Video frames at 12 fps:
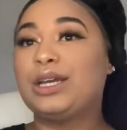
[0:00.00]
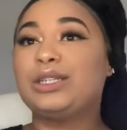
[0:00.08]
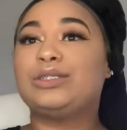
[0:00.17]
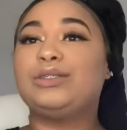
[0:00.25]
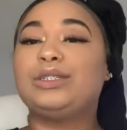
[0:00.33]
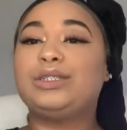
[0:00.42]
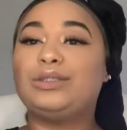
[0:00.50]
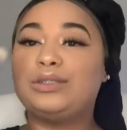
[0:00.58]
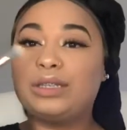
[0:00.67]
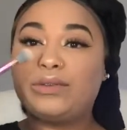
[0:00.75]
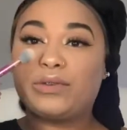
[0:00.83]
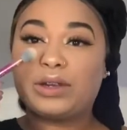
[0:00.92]
So you can use
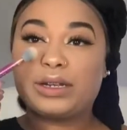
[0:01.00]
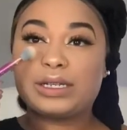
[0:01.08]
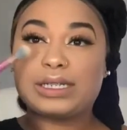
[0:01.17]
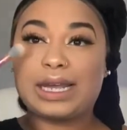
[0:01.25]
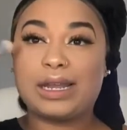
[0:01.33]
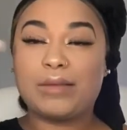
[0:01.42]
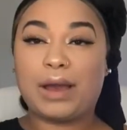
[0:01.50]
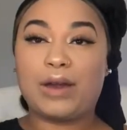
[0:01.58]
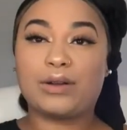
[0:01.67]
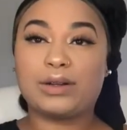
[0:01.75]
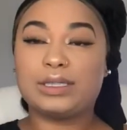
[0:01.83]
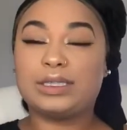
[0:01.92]
it for your setting
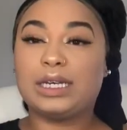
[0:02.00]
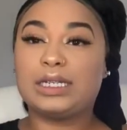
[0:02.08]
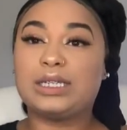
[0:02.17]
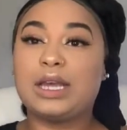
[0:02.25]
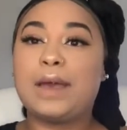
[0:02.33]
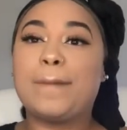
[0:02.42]
powder and such,